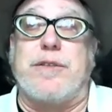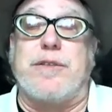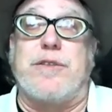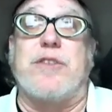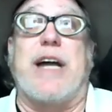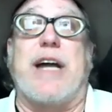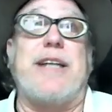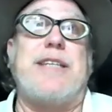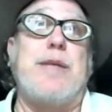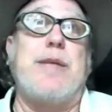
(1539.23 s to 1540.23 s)
design
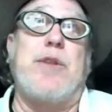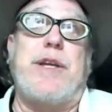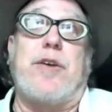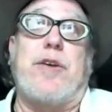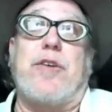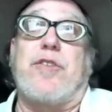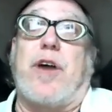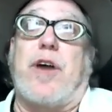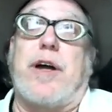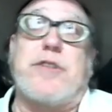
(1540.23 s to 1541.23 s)
team leaders,
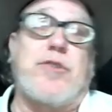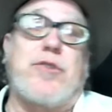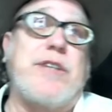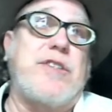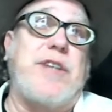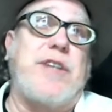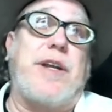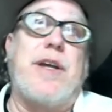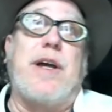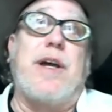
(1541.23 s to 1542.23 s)
Tristan,
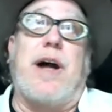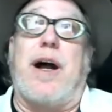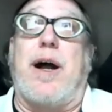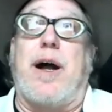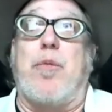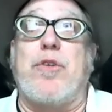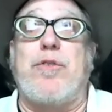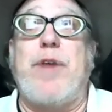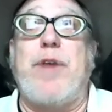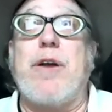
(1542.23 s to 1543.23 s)
was
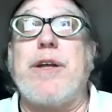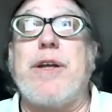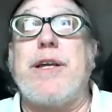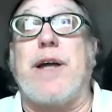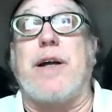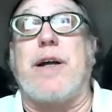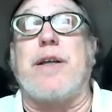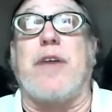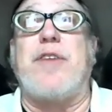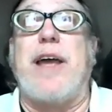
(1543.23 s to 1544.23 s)
very
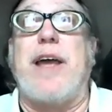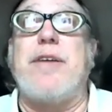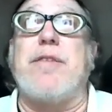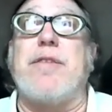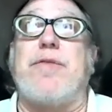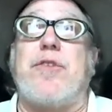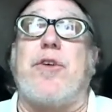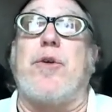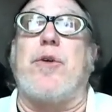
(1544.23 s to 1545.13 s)
attentive to